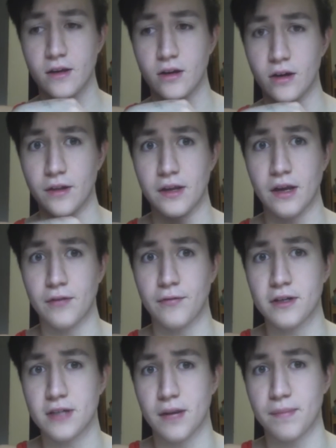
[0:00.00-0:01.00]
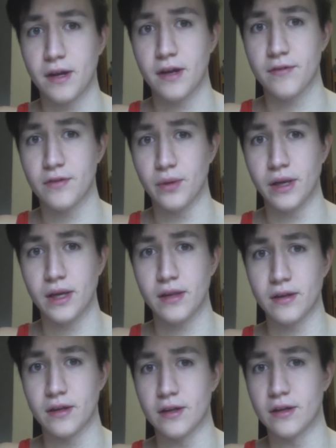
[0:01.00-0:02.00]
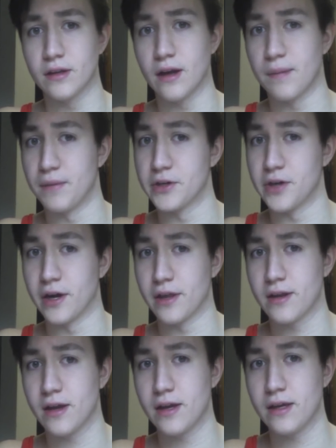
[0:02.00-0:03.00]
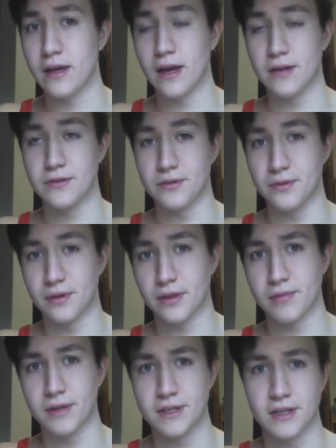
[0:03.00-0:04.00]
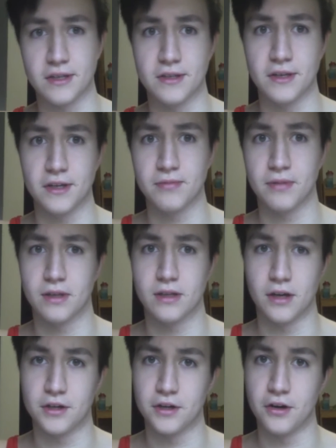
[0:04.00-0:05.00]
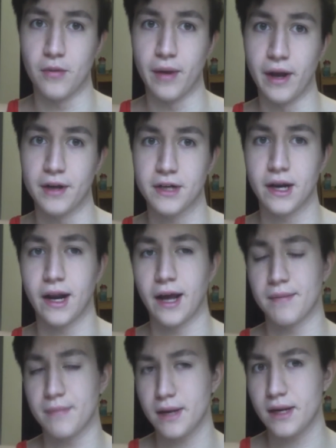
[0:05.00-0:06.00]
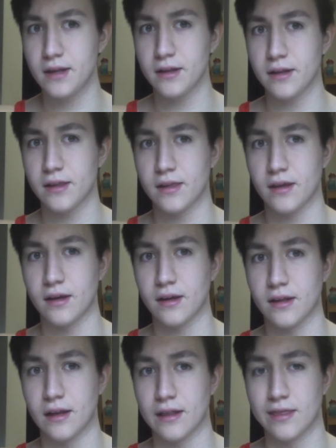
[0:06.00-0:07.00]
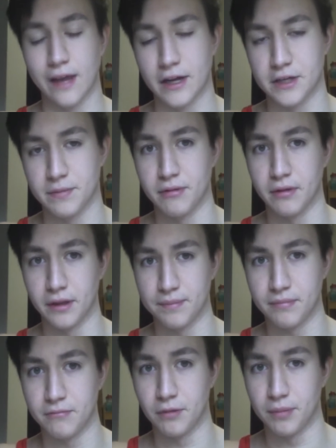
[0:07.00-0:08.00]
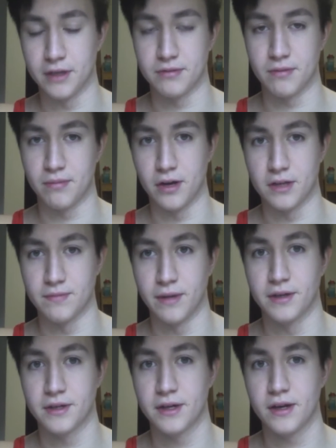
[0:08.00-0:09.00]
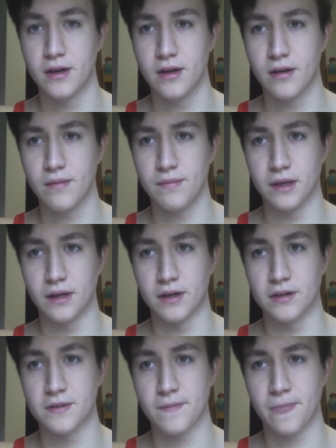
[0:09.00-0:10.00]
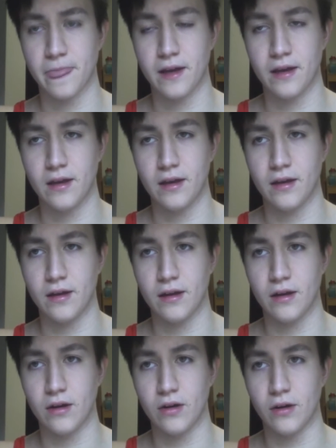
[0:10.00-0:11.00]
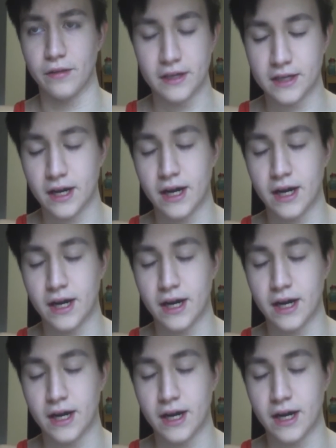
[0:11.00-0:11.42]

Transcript: On the first upper day of the week, the upper strength day, he has you doing 3 sets of 6 with touch and go bench, and I immediately think that that should be replaced with pause bench, because on the entire